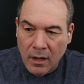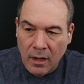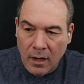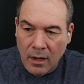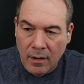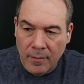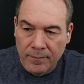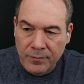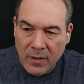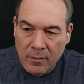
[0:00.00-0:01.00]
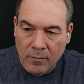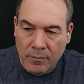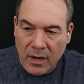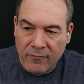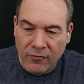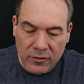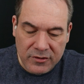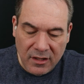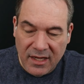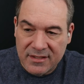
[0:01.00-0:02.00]
But
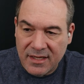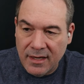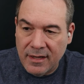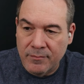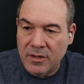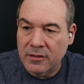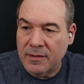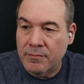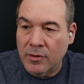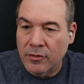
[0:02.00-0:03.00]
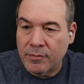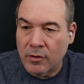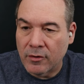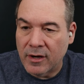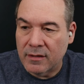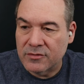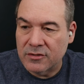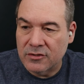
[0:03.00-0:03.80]
first, let's get it building both programs.